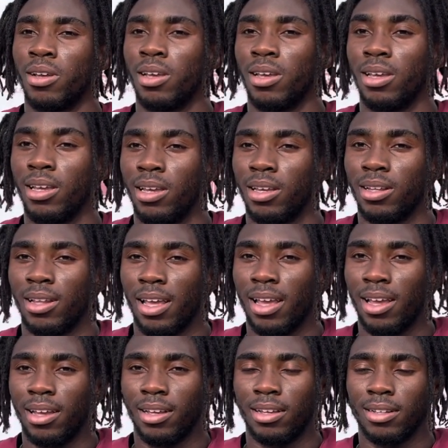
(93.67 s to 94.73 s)
He
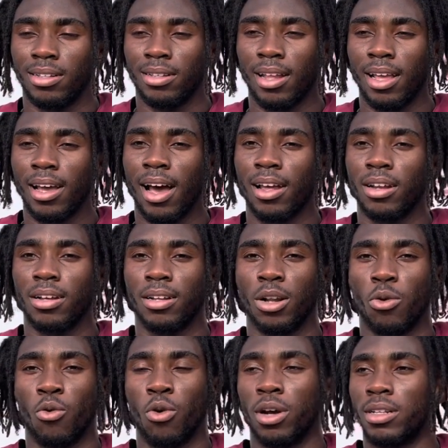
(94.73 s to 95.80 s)
they they got the the
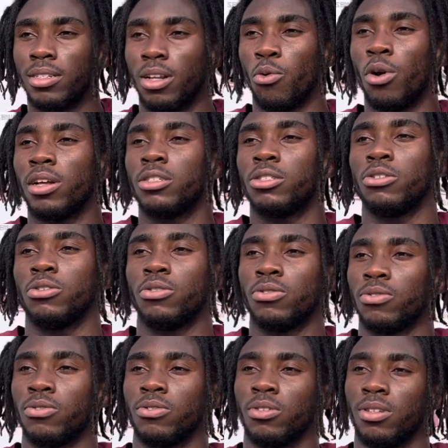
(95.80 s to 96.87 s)
want the want to.
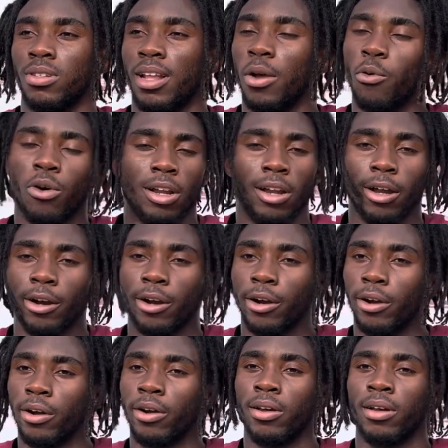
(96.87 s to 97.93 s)
They want to
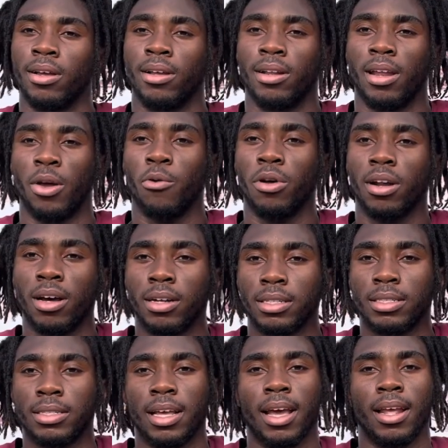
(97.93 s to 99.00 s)
learn. They want to
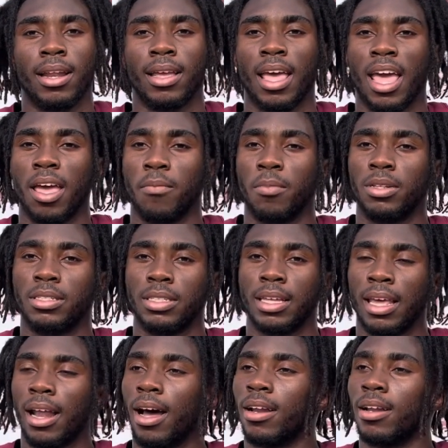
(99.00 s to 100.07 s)
understand the game and just
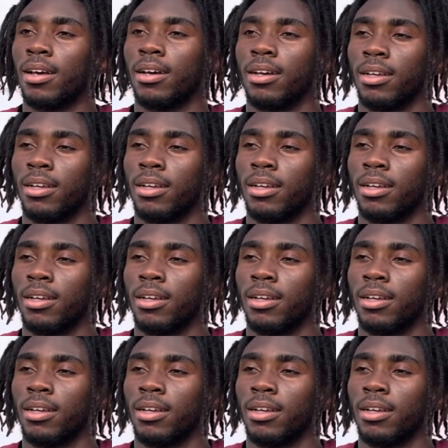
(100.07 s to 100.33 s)
get out there.